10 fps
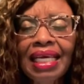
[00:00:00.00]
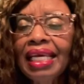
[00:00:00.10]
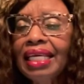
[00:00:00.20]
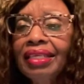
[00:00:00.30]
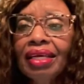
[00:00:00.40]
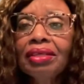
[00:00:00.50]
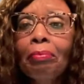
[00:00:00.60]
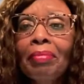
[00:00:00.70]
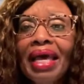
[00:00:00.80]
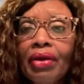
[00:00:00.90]
It
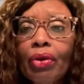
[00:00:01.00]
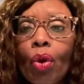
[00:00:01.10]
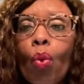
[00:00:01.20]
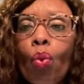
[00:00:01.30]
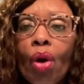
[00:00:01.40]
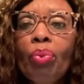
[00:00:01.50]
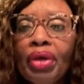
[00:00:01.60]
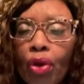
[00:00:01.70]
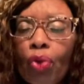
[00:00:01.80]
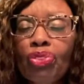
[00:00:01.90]
doesn't matter what we
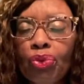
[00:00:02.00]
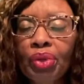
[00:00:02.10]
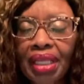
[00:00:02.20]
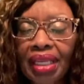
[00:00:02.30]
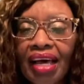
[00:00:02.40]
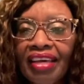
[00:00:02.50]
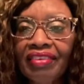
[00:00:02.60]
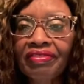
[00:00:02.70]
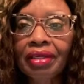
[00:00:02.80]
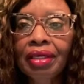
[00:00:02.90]
go through in
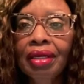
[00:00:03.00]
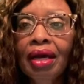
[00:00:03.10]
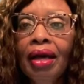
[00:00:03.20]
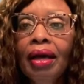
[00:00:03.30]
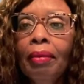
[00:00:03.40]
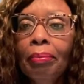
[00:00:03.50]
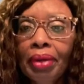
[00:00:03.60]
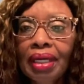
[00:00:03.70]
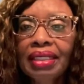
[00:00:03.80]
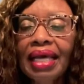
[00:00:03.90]
life,
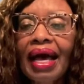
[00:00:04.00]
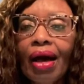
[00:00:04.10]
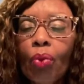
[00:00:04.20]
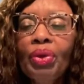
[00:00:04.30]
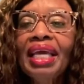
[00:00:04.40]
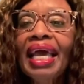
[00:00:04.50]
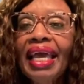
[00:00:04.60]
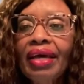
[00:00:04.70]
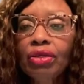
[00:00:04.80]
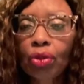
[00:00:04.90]
but how we
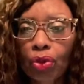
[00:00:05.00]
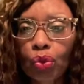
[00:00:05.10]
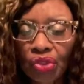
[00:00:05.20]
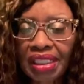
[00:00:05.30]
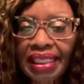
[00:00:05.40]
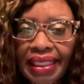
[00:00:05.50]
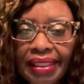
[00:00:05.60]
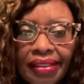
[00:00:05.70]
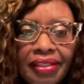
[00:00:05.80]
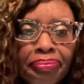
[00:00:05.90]
handle those
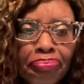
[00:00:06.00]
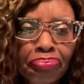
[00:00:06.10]
things.